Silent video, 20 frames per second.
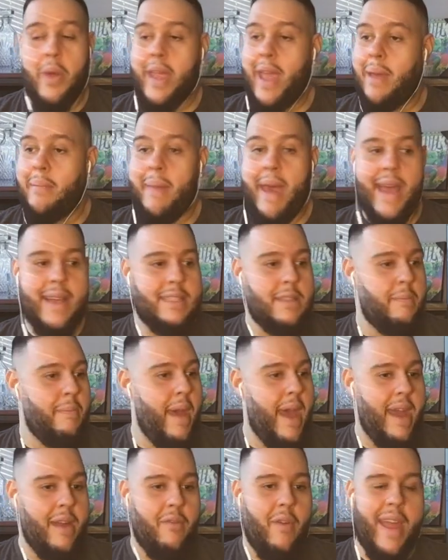Again, Maxey
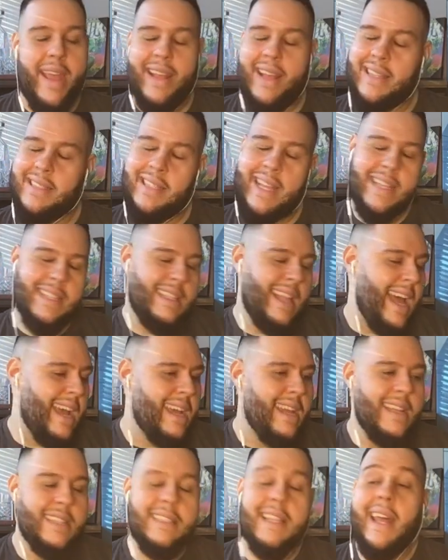Pad, right? It's not
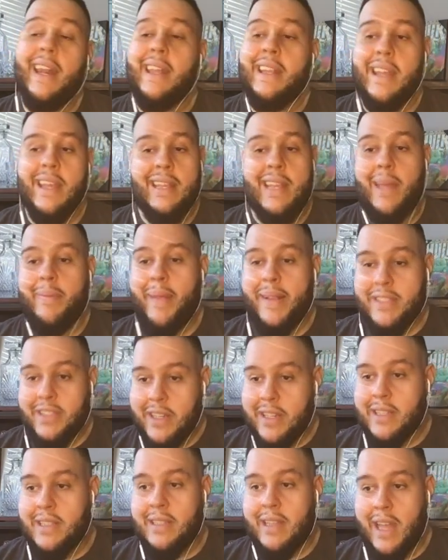a nickname that's
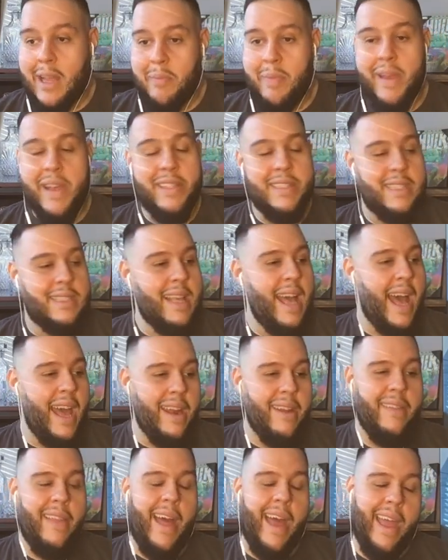going to stick because it's
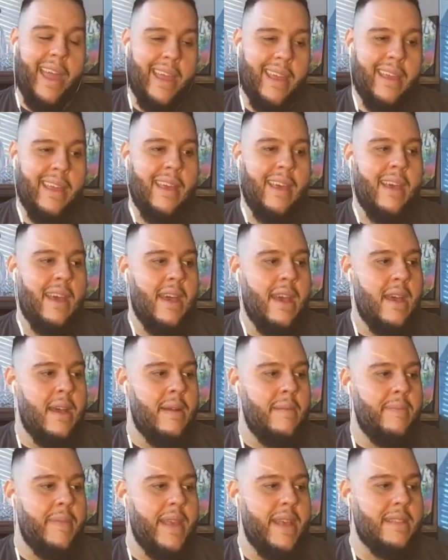kind of like,
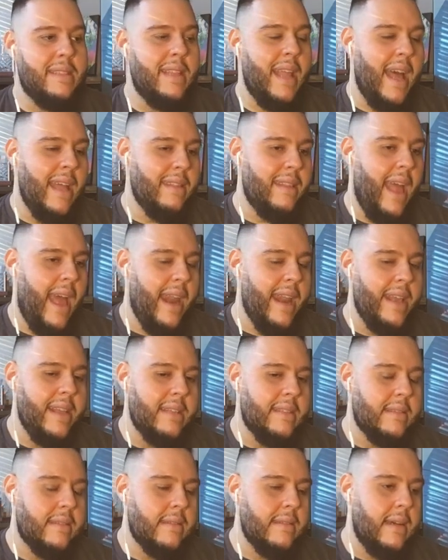it's not that
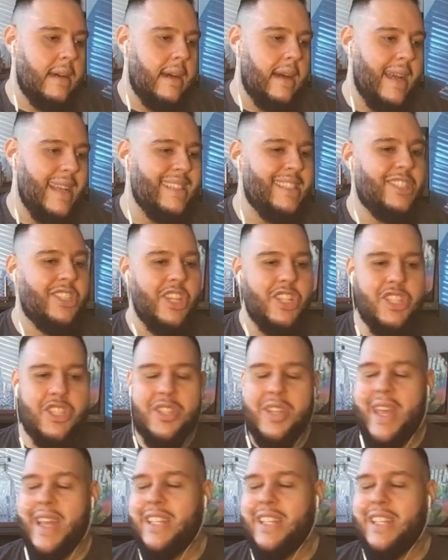it's just